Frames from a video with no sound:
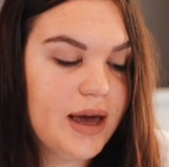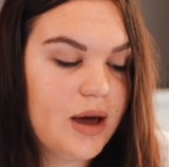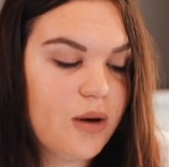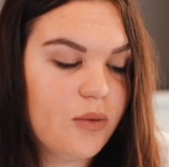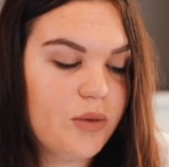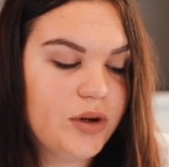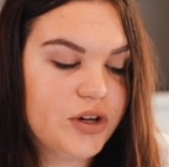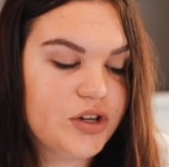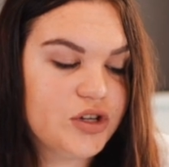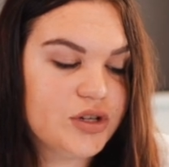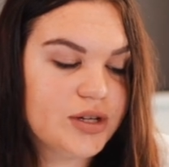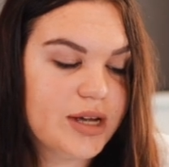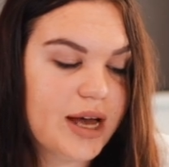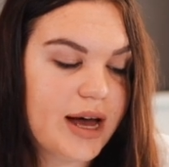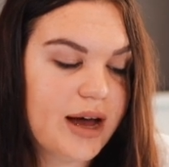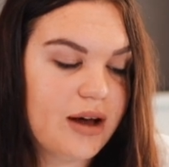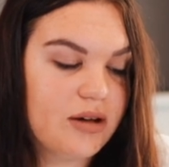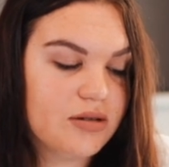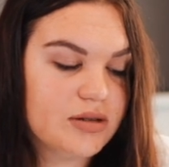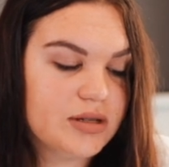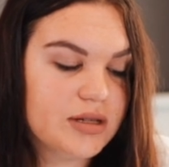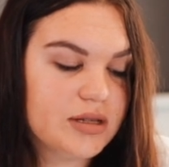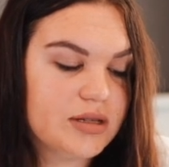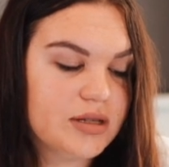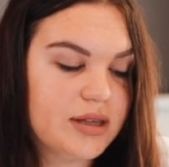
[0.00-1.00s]
which
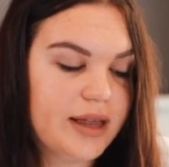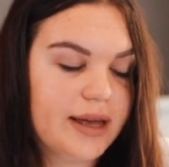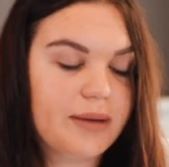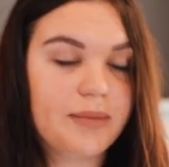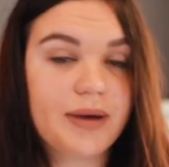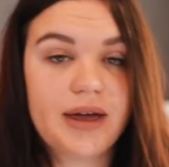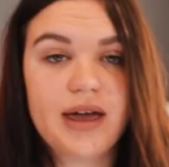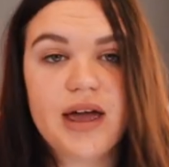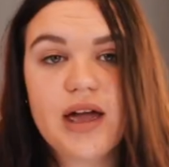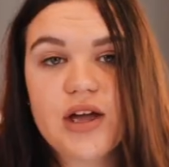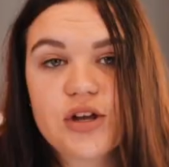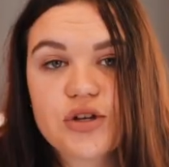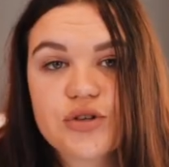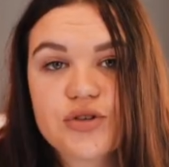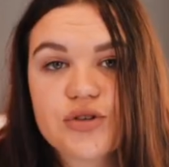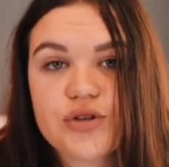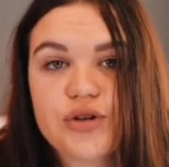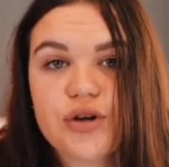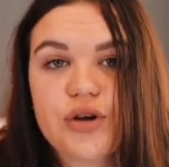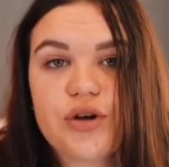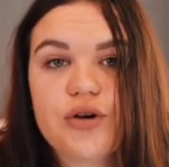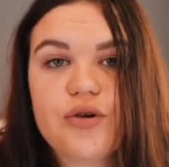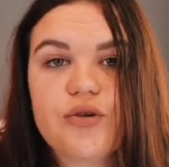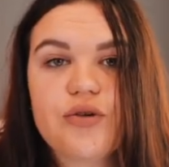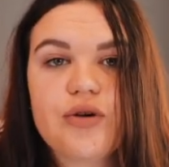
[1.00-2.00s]
houses like my
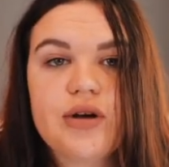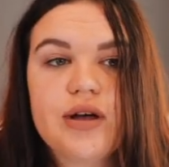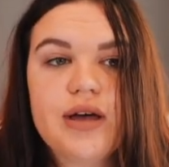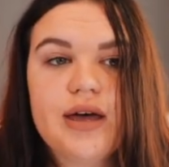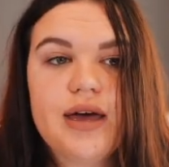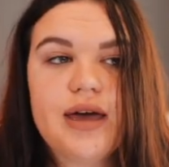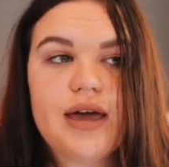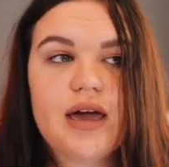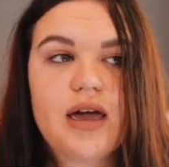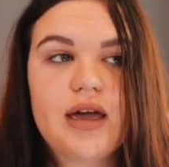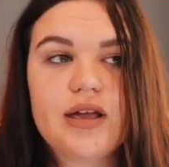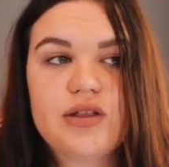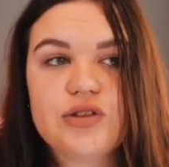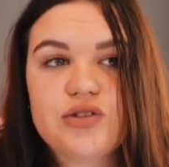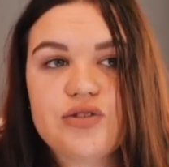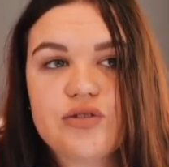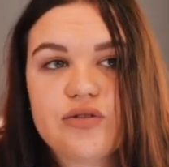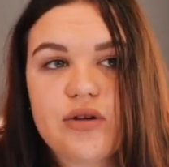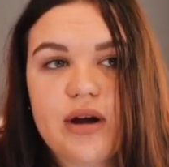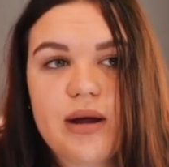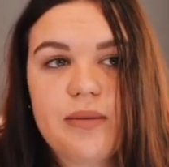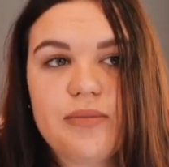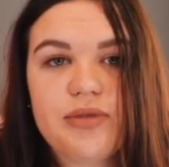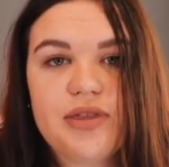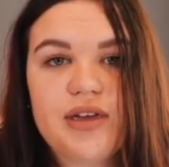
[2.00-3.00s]
intro,
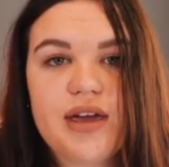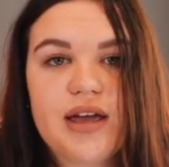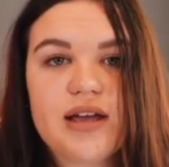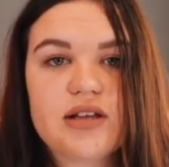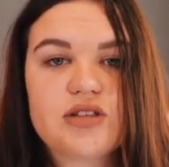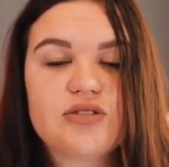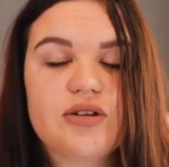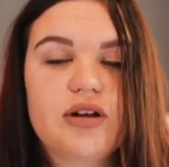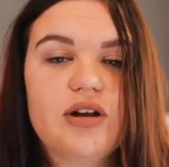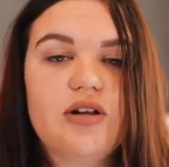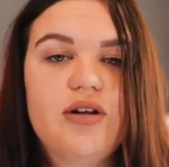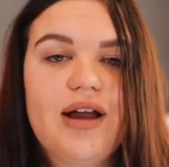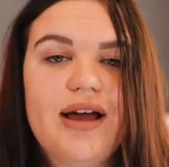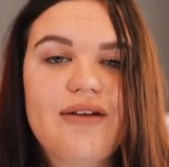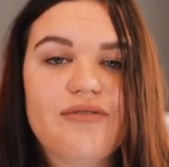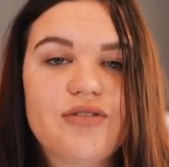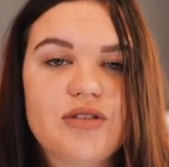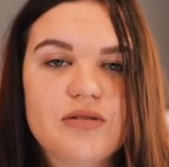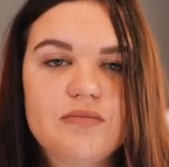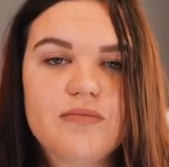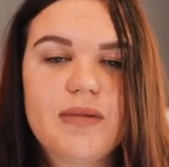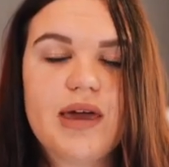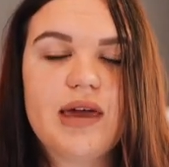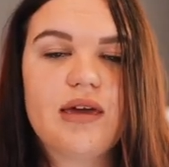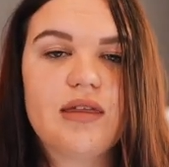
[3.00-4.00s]
Instagram things, so I don't have
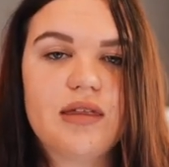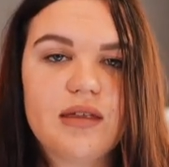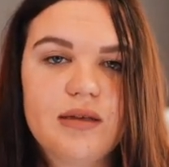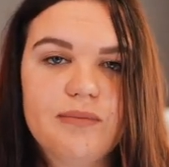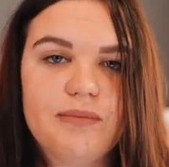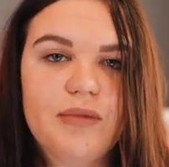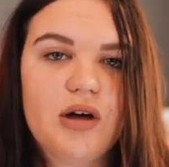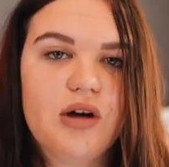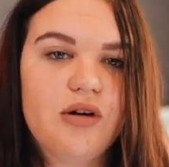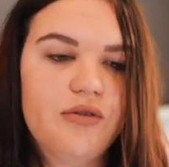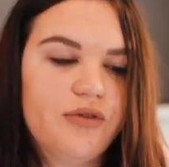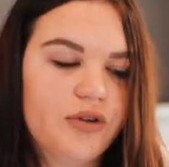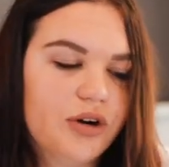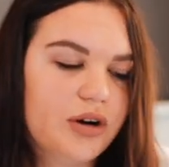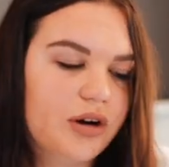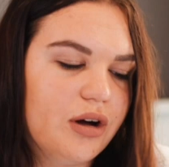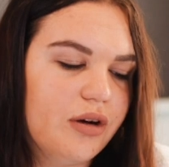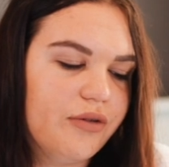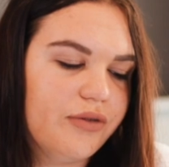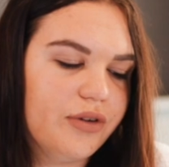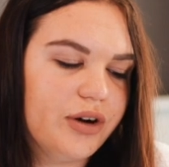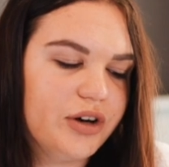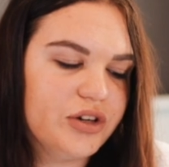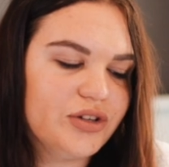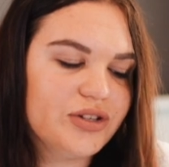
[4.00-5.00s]
to make them over and
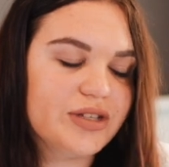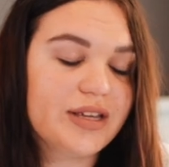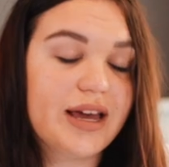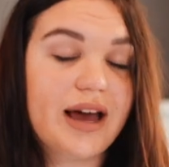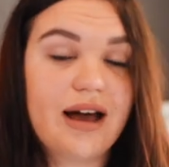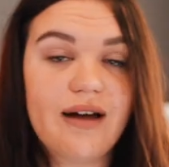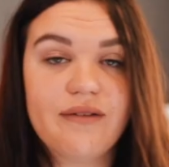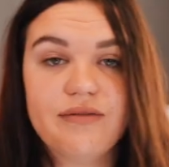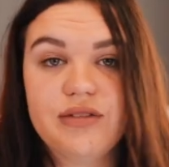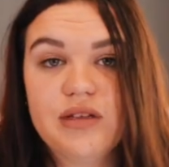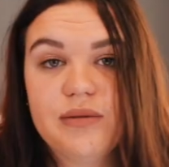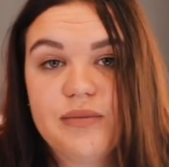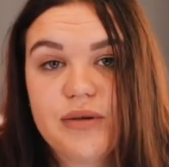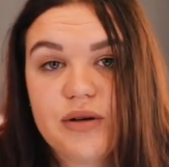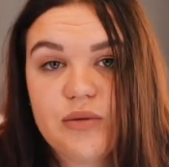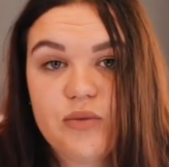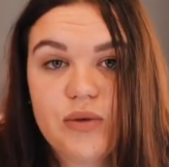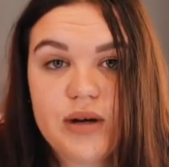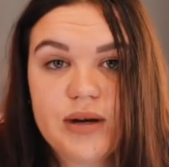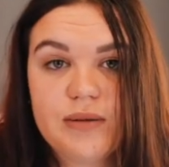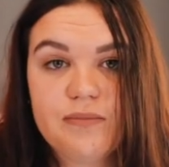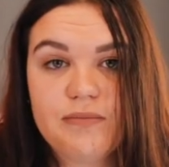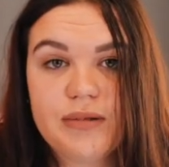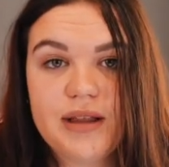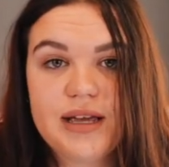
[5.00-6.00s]
over. I just have them in
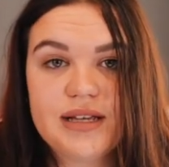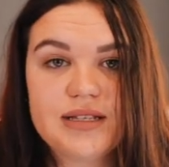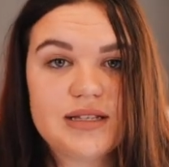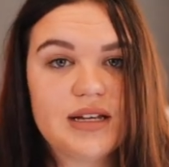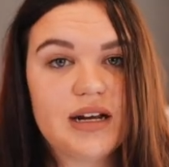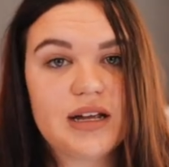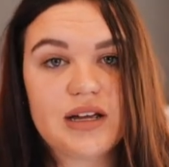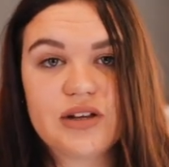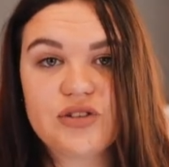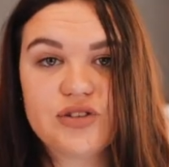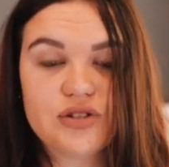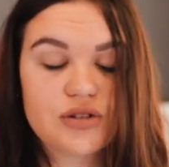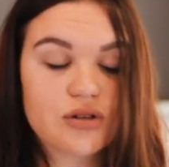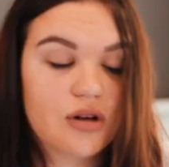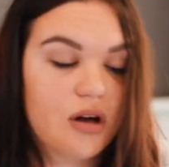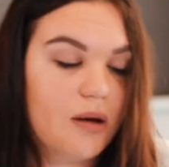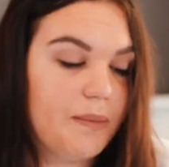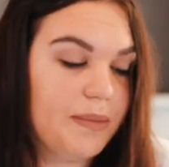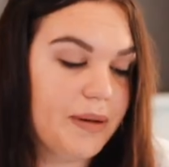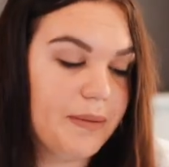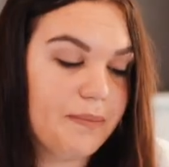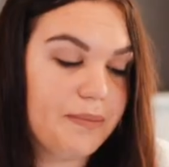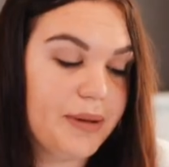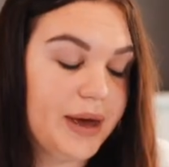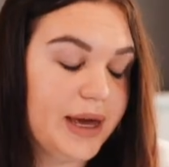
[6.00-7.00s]
one place and I can just
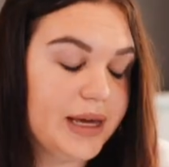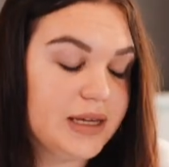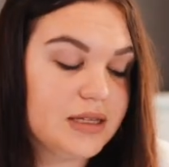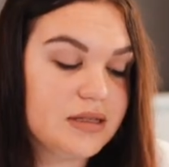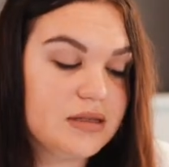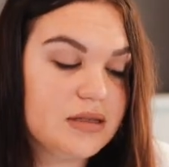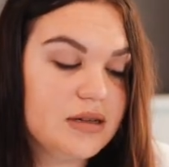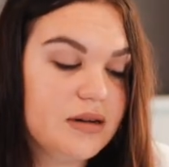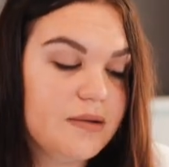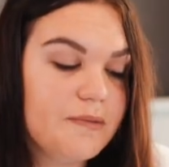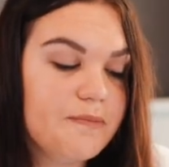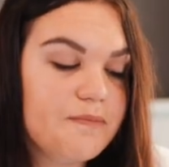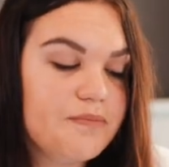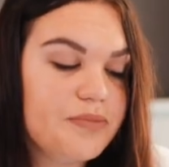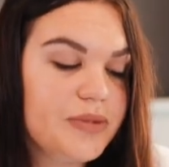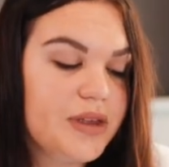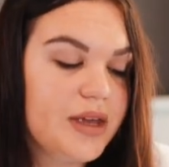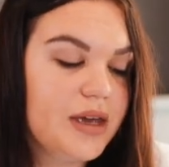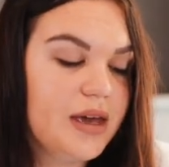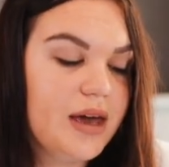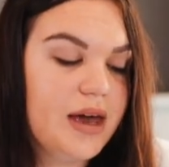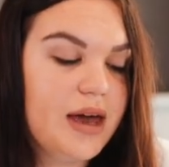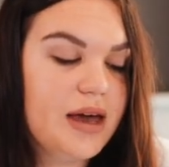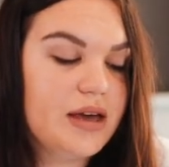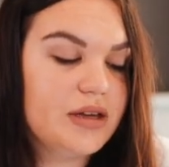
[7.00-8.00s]
copy and paste them.
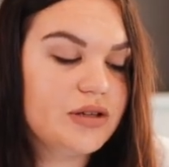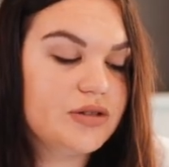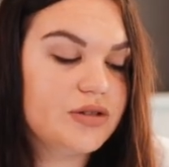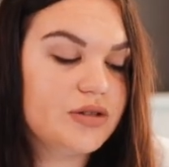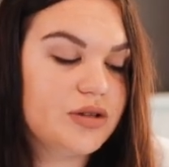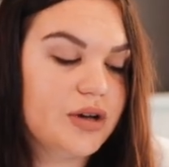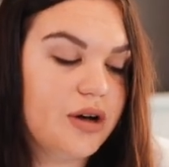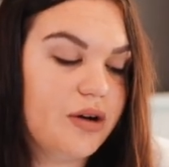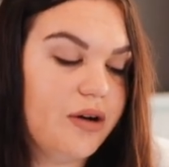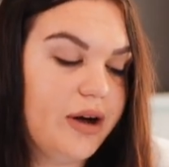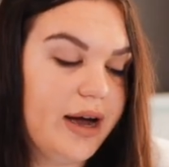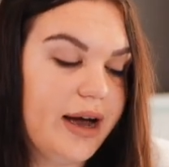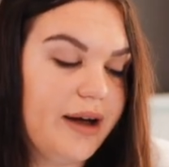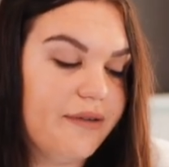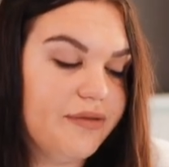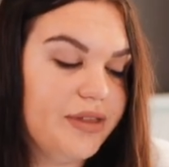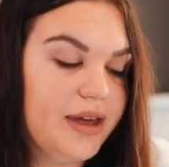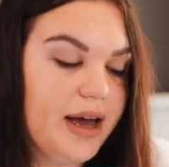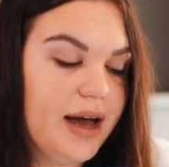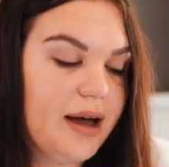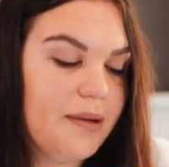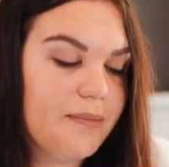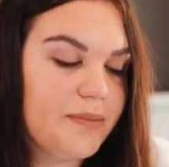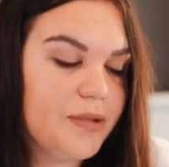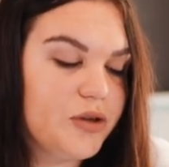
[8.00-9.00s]
So I have
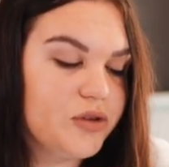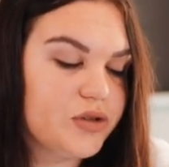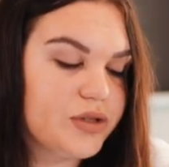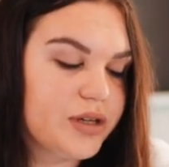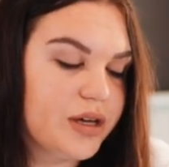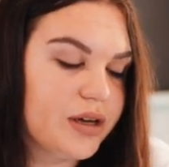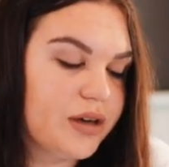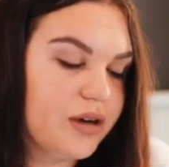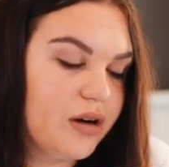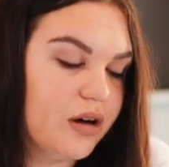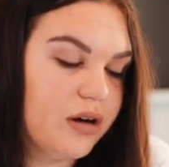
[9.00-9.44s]
that, music,